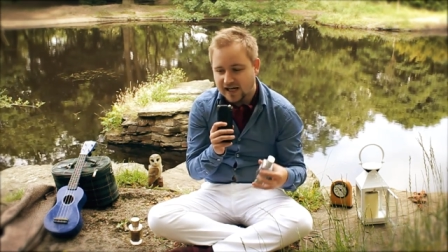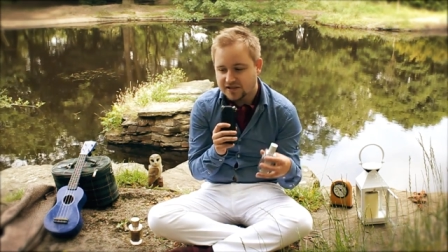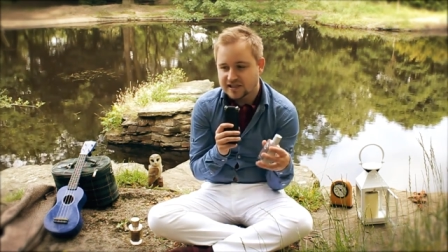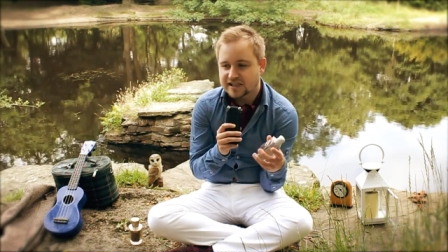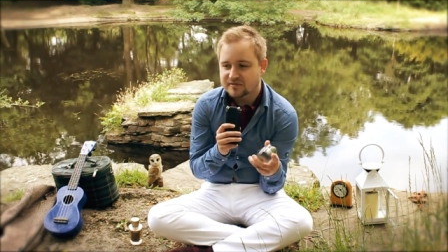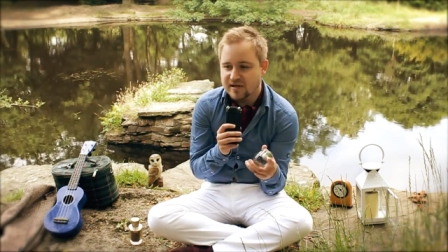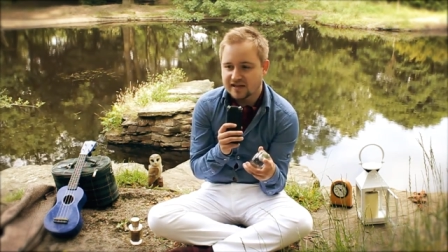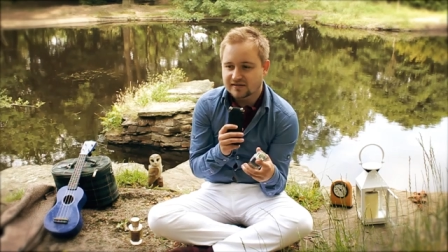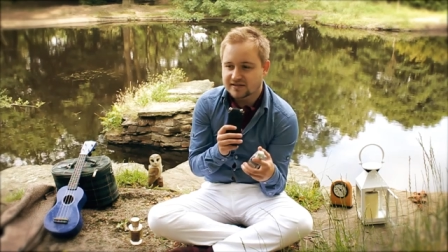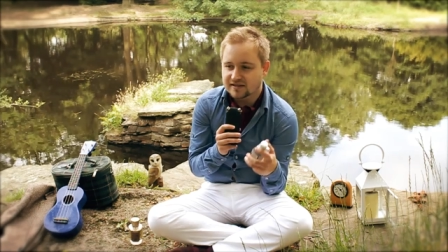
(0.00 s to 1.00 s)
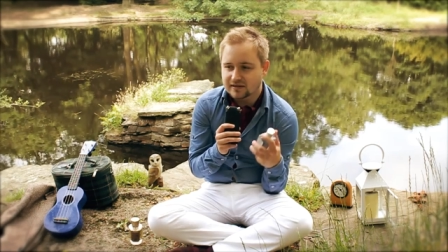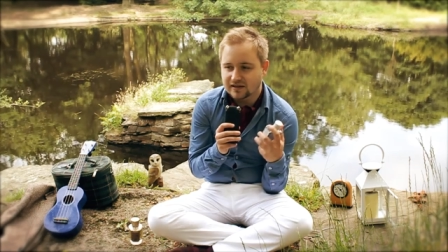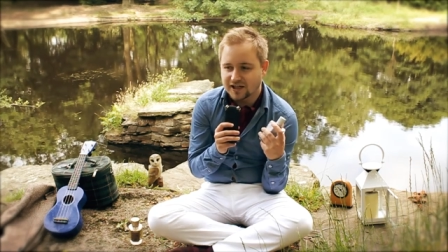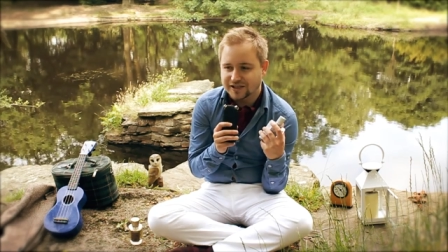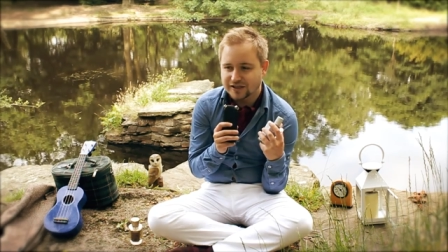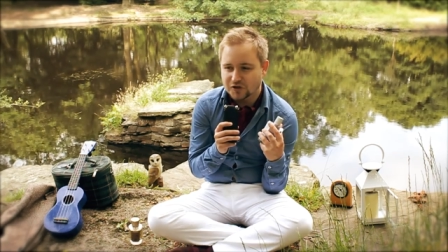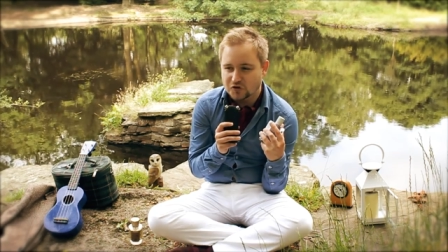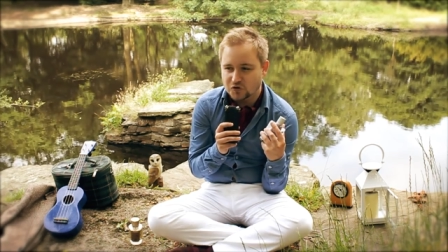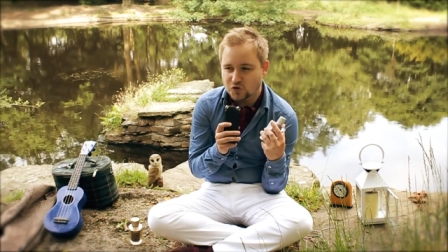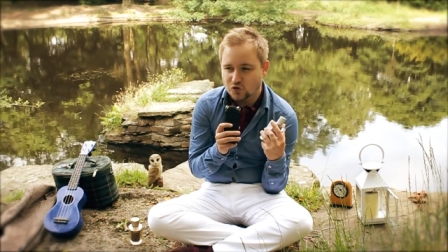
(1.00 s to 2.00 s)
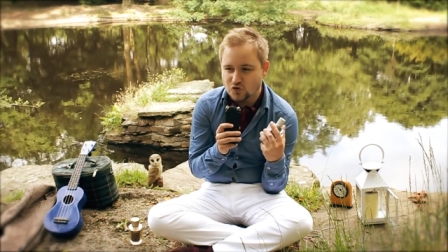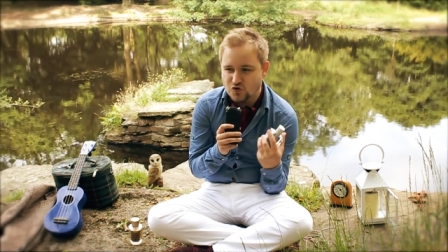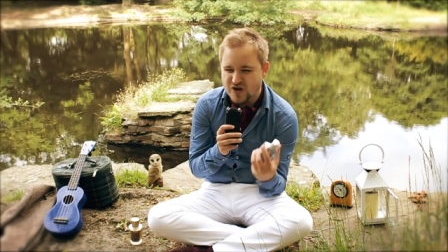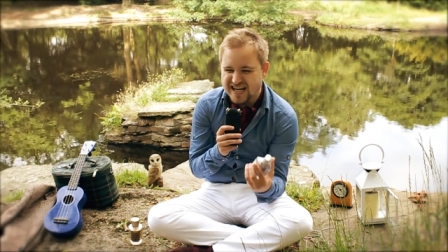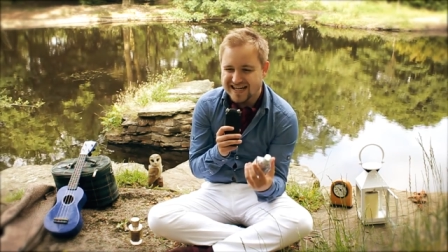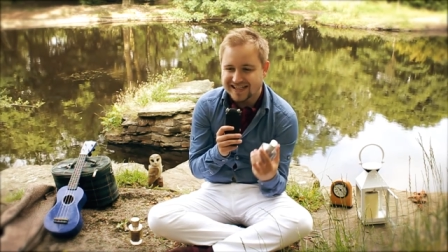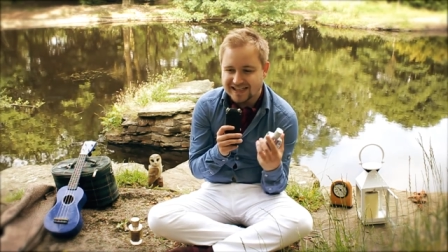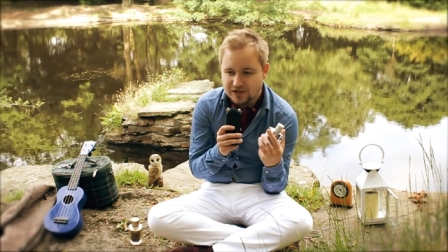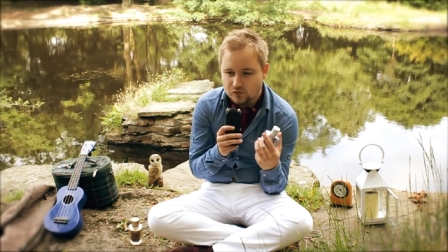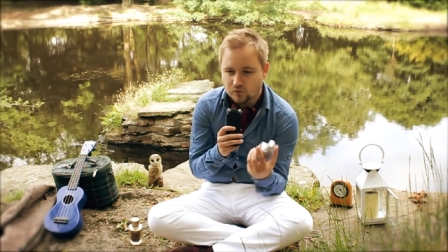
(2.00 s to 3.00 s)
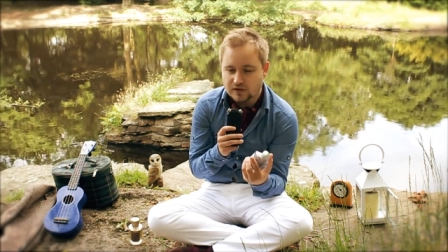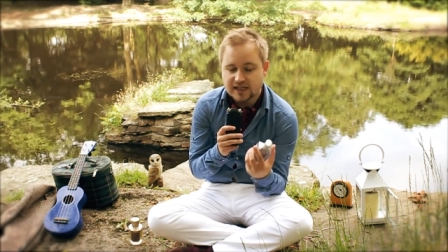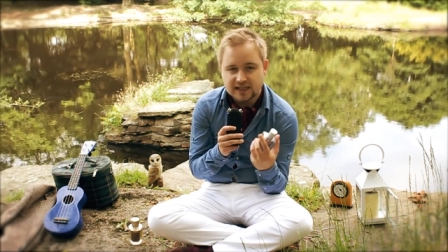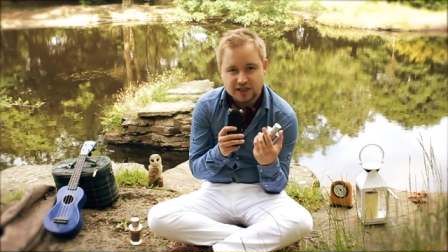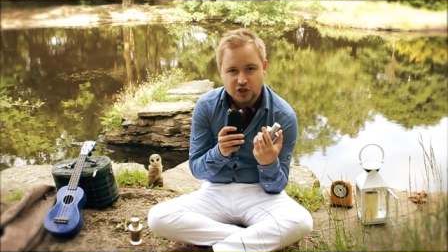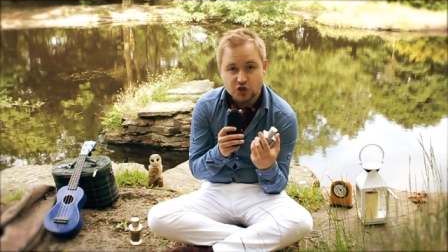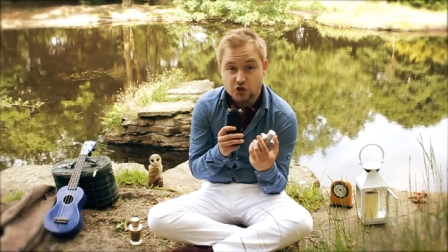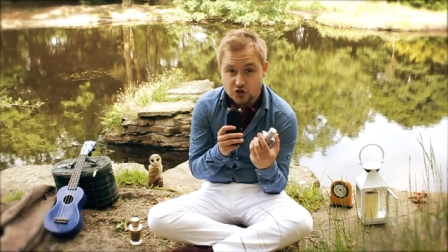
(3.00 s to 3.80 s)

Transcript: it actually smells like really really